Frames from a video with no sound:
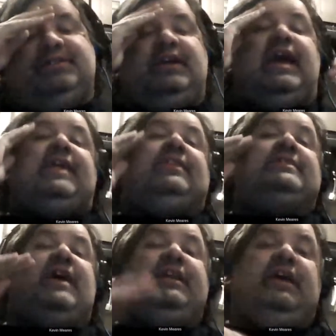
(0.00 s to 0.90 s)
Because again,
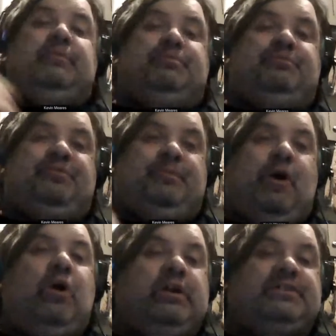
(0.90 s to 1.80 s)
this idea from
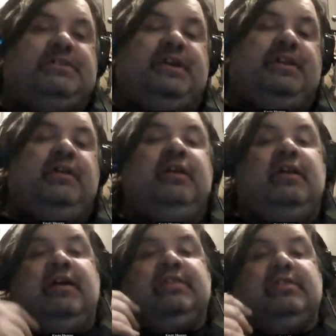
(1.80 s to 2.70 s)
Augustine,
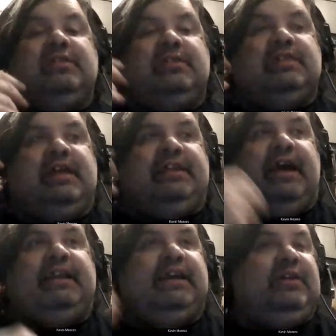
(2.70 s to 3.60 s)
that
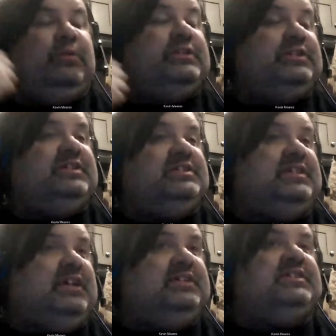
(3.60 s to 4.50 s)
the idea that witches
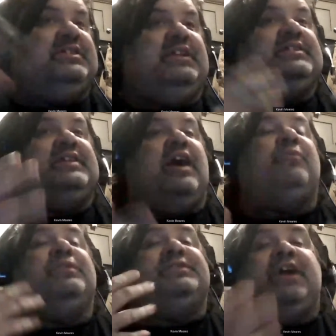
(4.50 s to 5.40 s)
existed
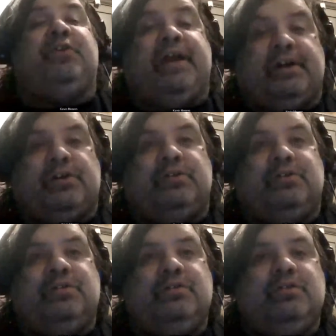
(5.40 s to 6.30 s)
itself was heretical.
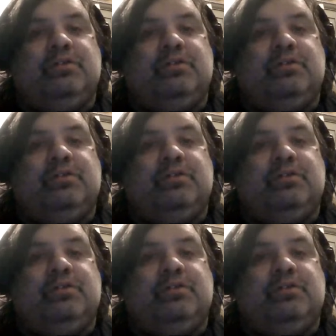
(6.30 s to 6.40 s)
